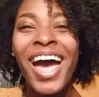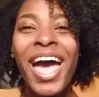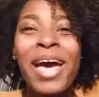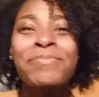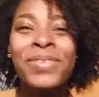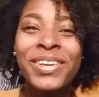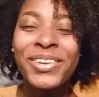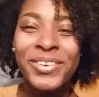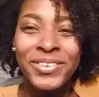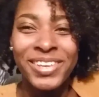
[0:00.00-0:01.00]
Happy
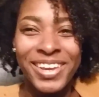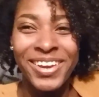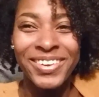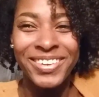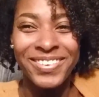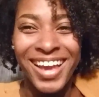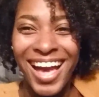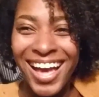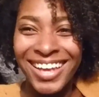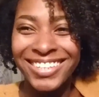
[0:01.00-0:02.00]
New Year, you
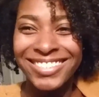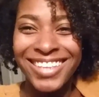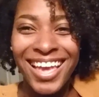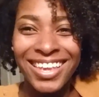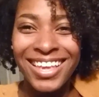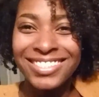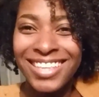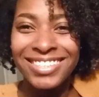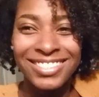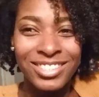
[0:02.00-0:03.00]
guys. I guess
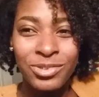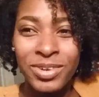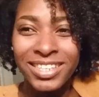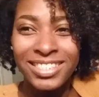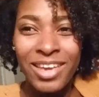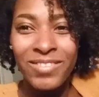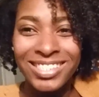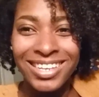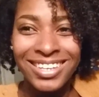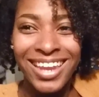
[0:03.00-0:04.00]
that's the twenty
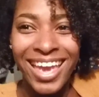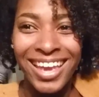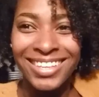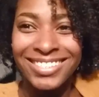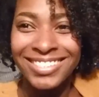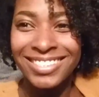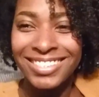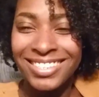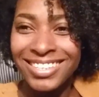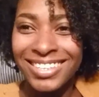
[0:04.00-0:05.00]
seventeen dance.
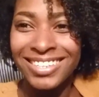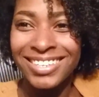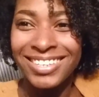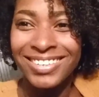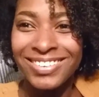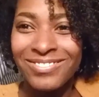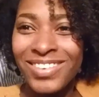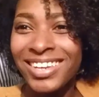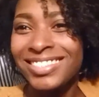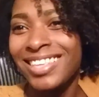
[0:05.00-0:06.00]
No, it's not.
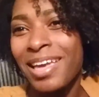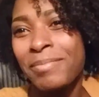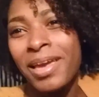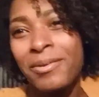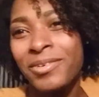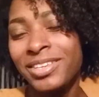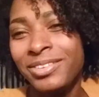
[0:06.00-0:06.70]
What is that, babe? What are